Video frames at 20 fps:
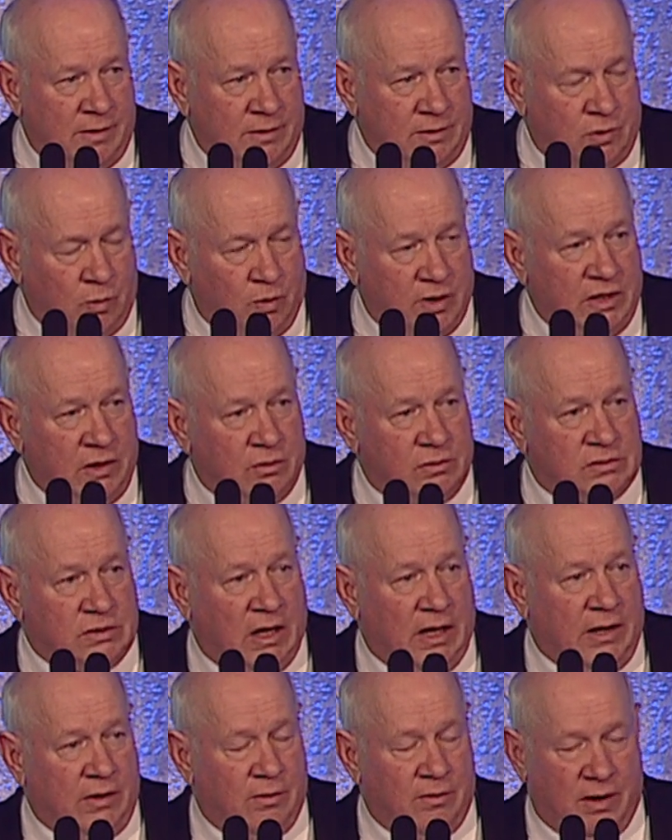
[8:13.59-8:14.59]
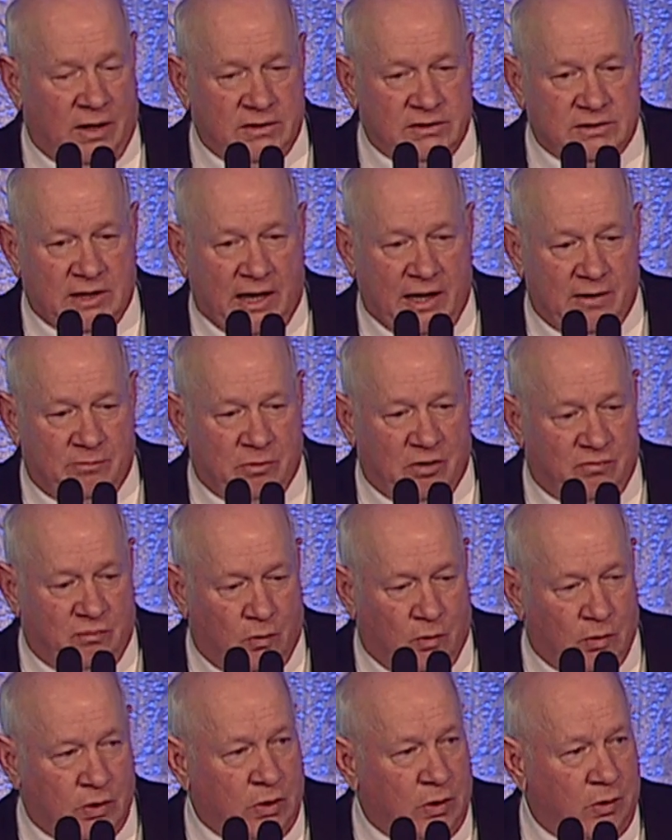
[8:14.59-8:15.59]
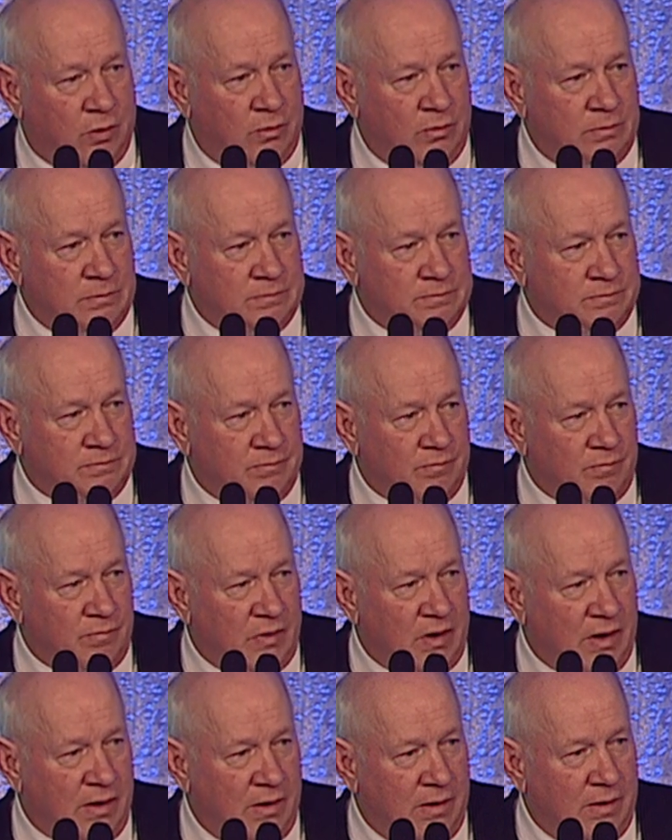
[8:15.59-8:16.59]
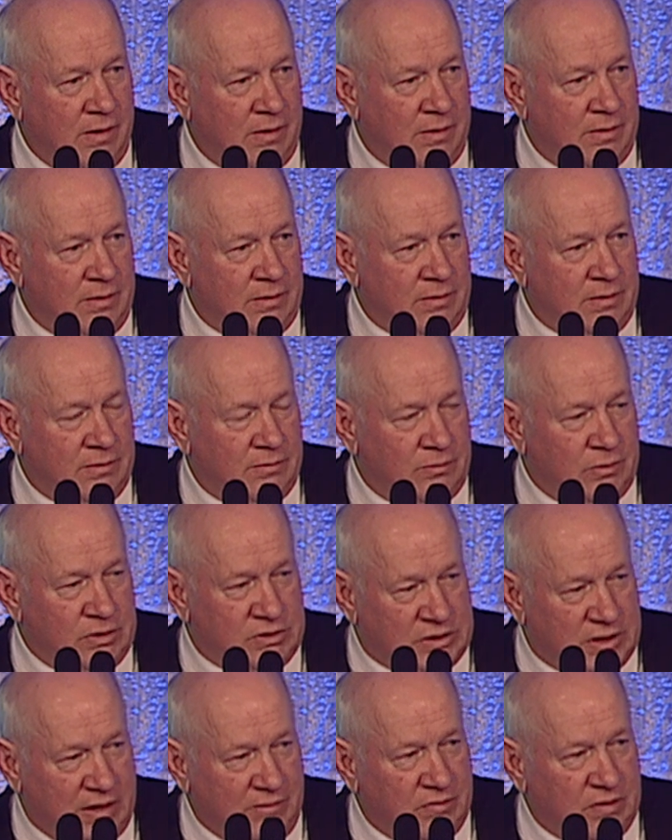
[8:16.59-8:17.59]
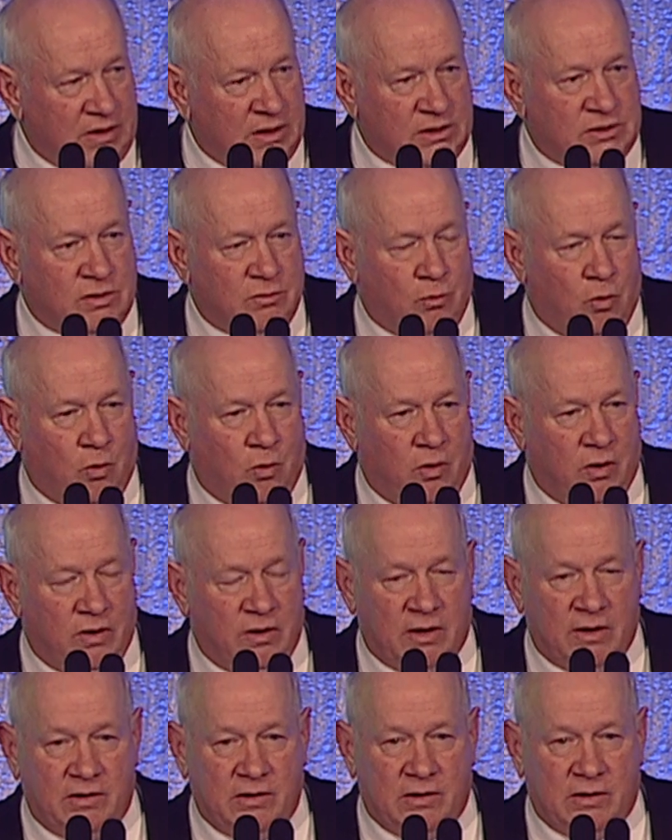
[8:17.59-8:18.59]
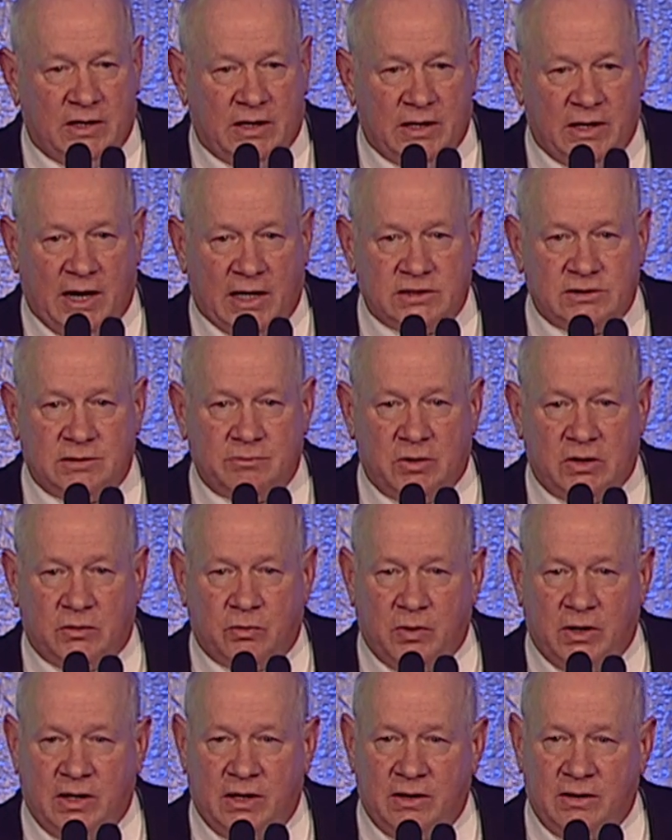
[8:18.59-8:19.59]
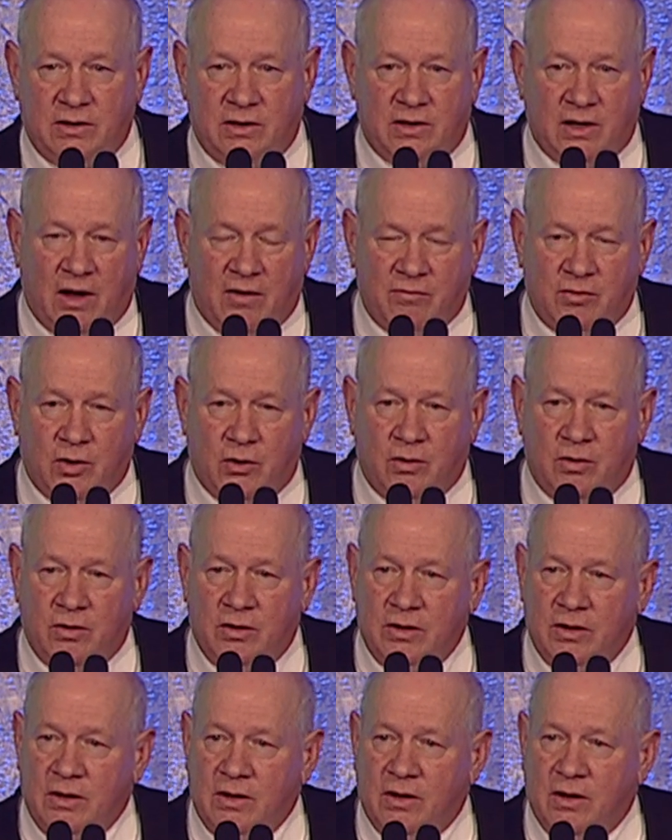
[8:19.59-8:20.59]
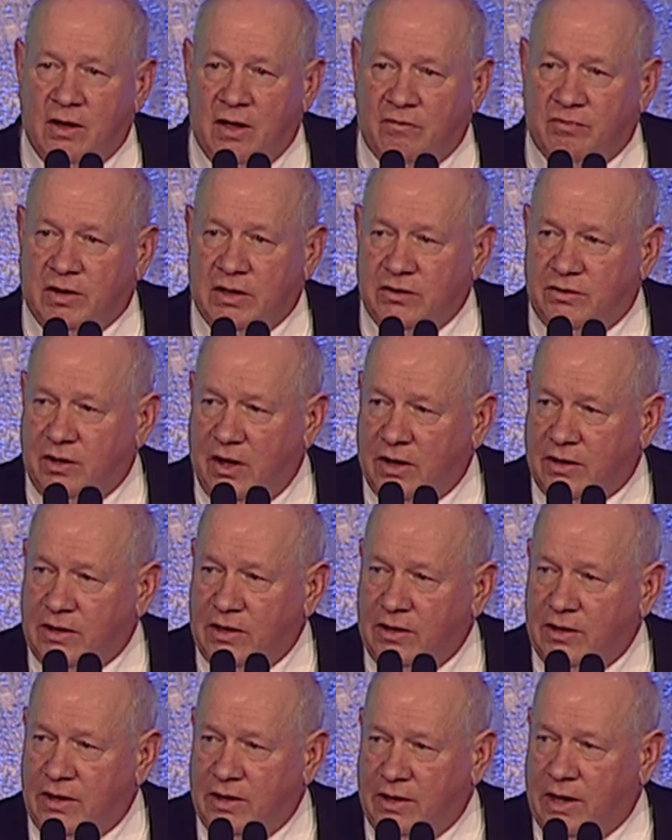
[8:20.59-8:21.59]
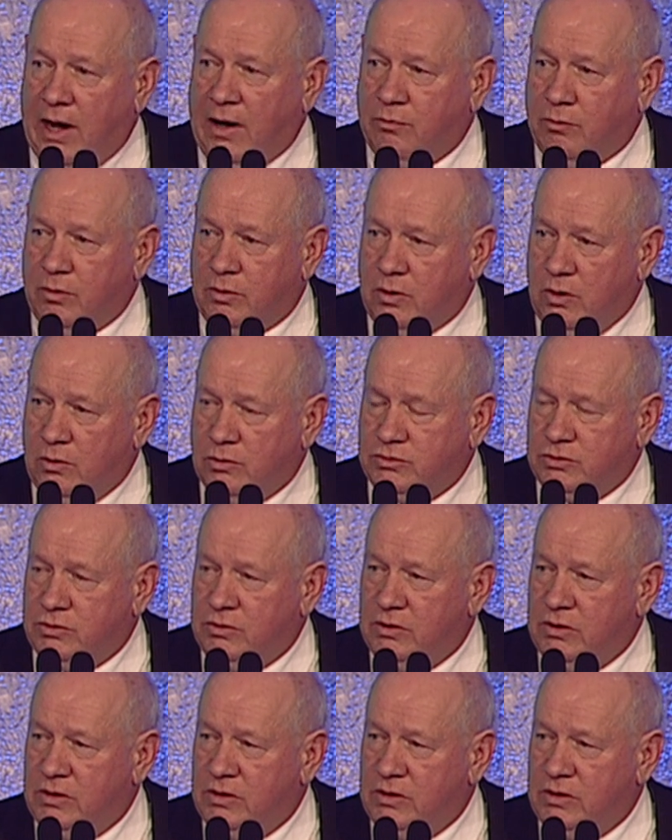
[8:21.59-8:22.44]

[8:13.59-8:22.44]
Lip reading: 20 years later, I stand before you receiving this award, the connection between Governor of Kentucky and agriculture.